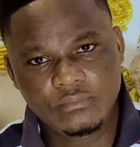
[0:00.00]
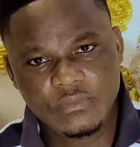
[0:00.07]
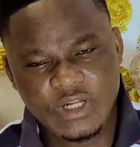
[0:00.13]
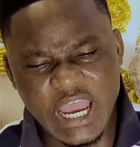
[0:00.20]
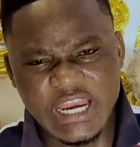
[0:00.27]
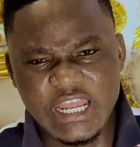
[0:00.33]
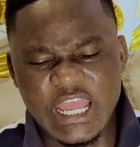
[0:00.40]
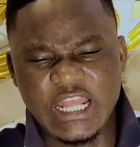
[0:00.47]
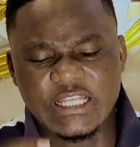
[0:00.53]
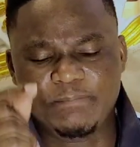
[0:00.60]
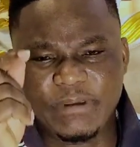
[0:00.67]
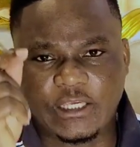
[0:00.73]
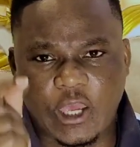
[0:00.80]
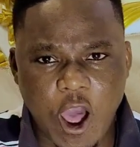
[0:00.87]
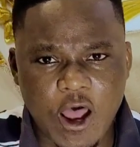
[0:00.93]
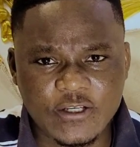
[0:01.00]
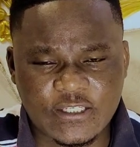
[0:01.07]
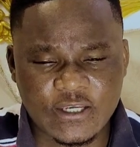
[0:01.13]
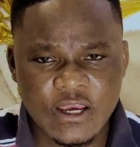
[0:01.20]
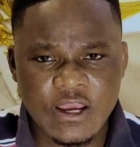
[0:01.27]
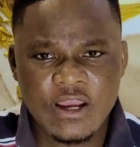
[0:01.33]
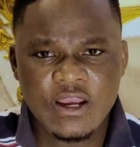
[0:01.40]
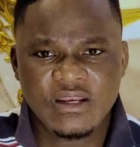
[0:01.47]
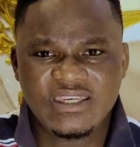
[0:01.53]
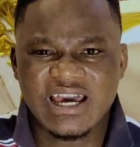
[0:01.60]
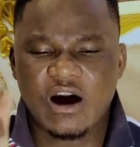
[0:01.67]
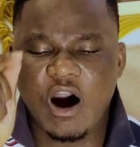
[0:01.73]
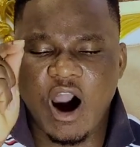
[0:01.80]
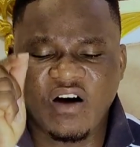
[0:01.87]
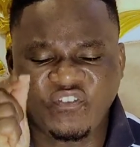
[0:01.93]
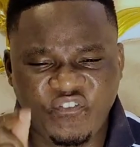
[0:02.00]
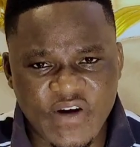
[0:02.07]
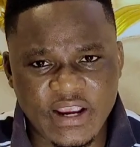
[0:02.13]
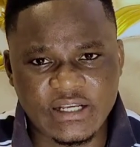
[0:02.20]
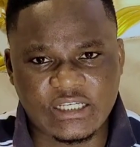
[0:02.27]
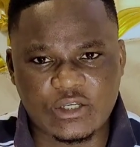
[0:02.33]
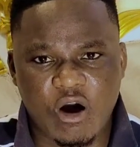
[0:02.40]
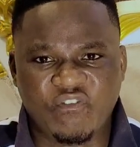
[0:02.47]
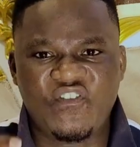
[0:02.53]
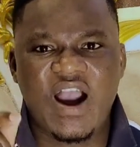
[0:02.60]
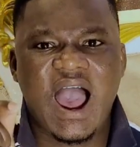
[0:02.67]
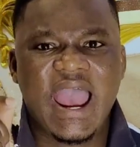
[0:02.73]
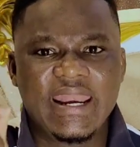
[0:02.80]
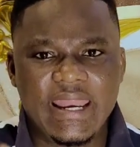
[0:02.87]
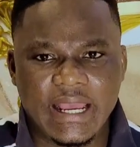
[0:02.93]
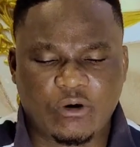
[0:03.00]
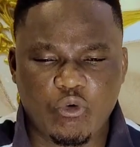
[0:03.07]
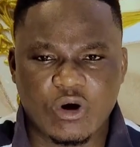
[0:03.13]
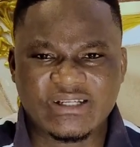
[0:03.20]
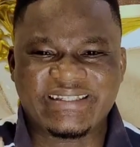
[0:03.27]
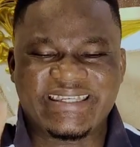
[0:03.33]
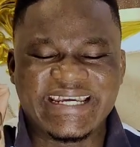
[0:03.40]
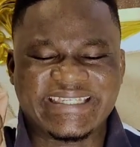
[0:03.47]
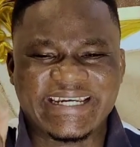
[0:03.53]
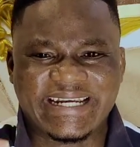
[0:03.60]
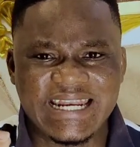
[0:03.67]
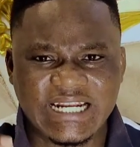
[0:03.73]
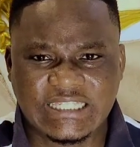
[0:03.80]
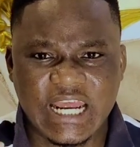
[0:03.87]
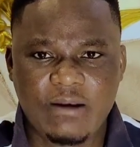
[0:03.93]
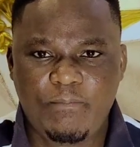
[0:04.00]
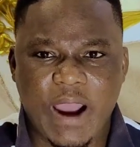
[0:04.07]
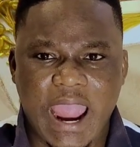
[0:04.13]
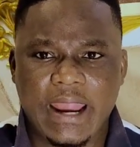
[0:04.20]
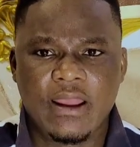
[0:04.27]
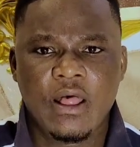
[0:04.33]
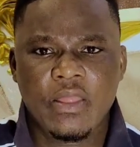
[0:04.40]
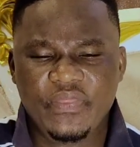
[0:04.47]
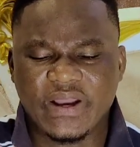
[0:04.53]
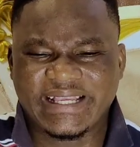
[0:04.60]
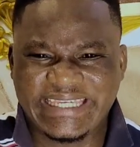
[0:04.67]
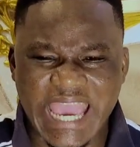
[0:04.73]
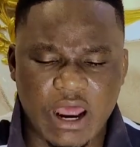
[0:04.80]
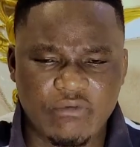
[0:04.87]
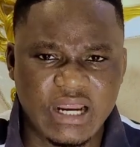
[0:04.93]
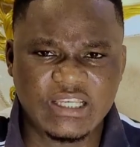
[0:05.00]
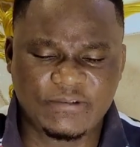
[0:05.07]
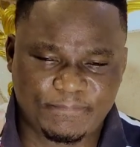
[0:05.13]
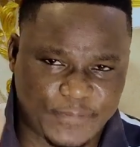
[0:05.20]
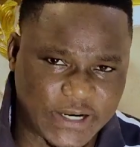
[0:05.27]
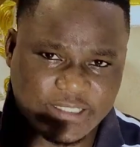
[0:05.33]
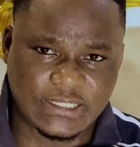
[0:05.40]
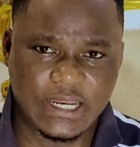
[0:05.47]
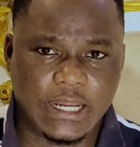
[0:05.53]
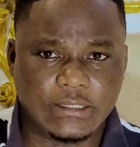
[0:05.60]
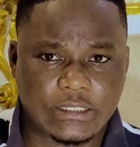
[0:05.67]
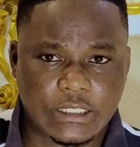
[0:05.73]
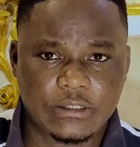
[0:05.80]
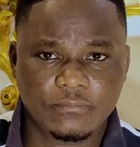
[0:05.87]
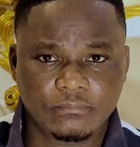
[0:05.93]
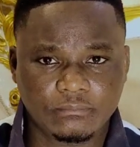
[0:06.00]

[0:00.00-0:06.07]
And because the office of INEC was designated by the current president.